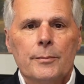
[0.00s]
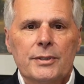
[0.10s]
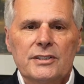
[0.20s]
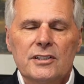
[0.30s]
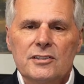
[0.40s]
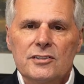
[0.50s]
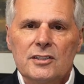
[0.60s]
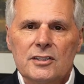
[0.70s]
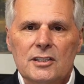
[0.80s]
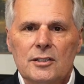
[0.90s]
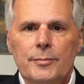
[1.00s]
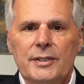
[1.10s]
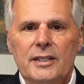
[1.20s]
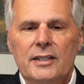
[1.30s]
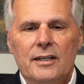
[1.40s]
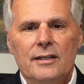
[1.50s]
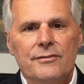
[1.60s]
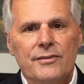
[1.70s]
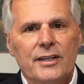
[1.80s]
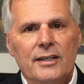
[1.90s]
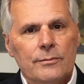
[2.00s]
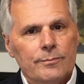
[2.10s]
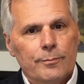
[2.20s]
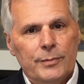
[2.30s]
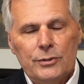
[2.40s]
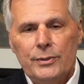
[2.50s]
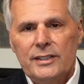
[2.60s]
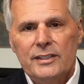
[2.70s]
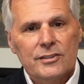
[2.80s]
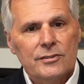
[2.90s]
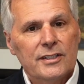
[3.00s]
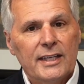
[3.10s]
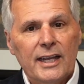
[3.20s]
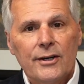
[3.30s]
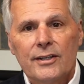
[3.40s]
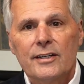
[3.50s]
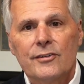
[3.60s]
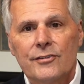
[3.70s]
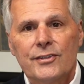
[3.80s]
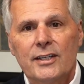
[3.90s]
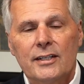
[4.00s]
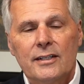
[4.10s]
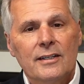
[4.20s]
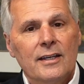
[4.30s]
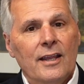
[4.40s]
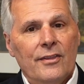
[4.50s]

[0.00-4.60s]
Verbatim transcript: but this is a little bit of the, between the carrot and a stick,